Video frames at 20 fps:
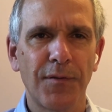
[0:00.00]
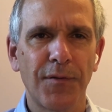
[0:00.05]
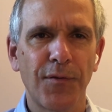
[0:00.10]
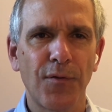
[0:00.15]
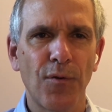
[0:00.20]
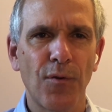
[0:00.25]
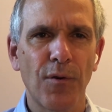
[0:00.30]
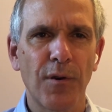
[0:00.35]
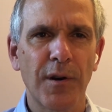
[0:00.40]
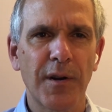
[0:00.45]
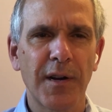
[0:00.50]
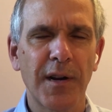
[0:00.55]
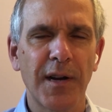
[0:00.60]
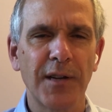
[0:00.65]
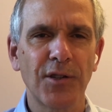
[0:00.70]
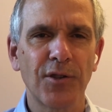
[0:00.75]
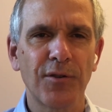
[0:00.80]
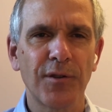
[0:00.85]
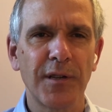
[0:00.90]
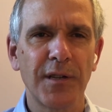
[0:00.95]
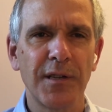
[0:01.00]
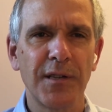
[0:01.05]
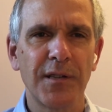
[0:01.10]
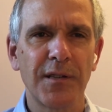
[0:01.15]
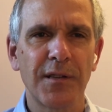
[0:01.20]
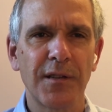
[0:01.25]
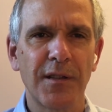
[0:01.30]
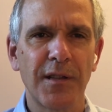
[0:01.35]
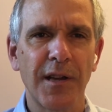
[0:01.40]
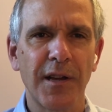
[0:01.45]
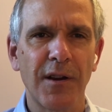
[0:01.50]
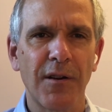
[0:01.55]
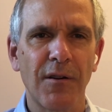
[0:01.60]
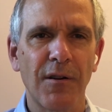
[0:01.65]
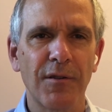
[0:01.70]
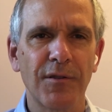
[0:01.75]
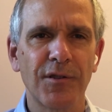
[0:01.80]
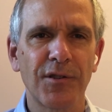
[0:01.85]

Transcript: for countries that are